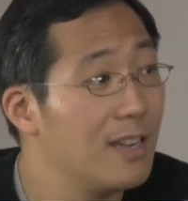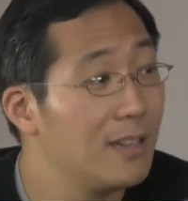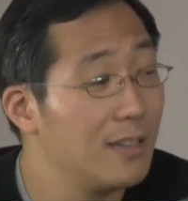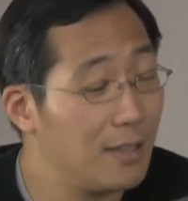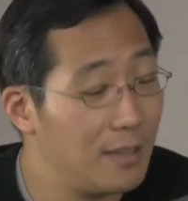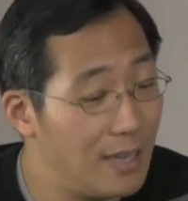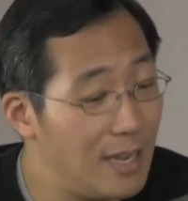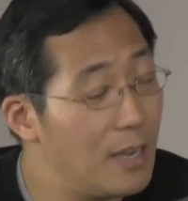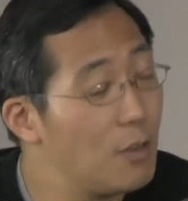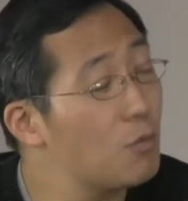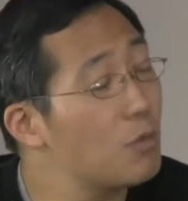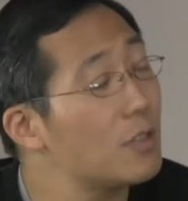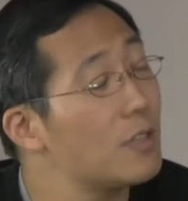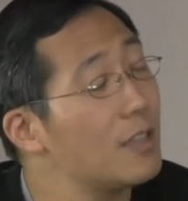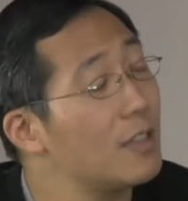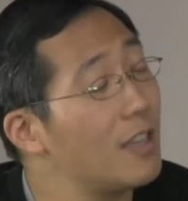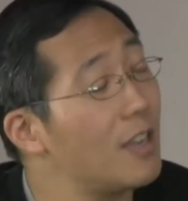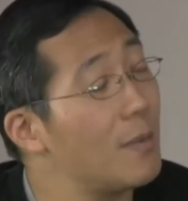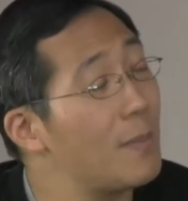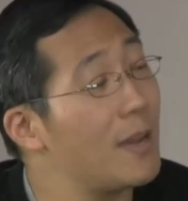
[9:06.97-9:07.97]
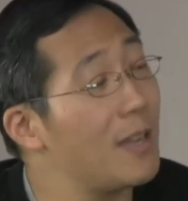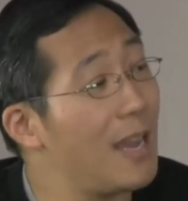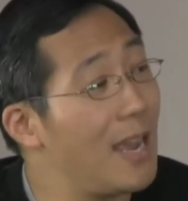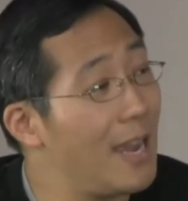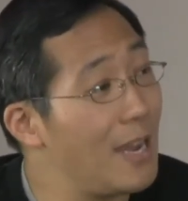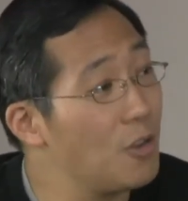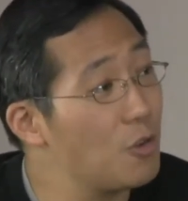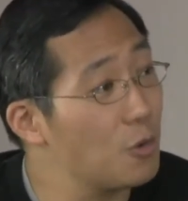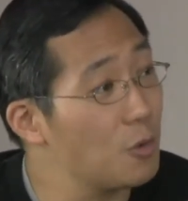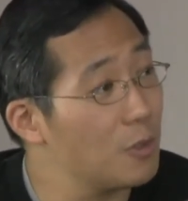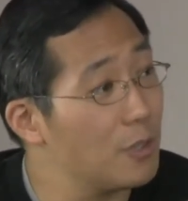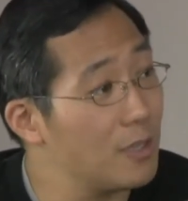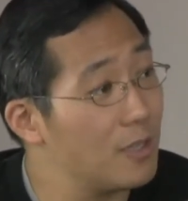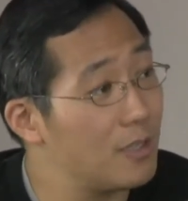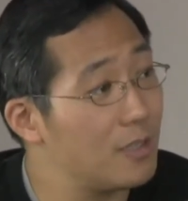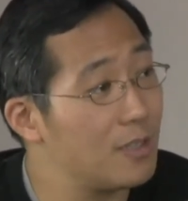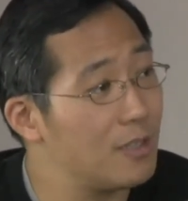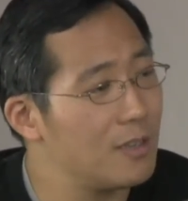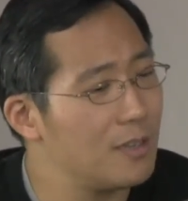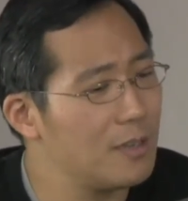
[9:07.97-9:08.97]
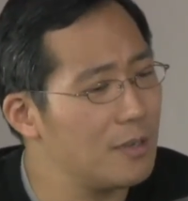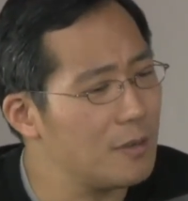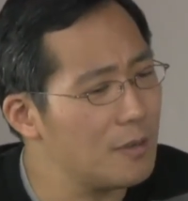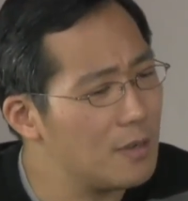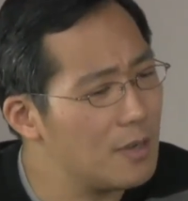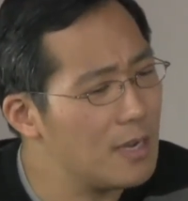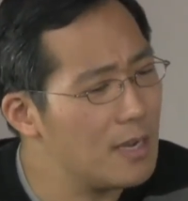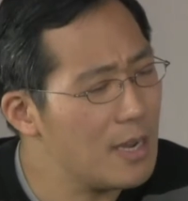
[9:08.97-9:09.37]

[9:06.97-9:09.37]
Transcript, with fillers: Now, the interesting thing about AngelList, you know,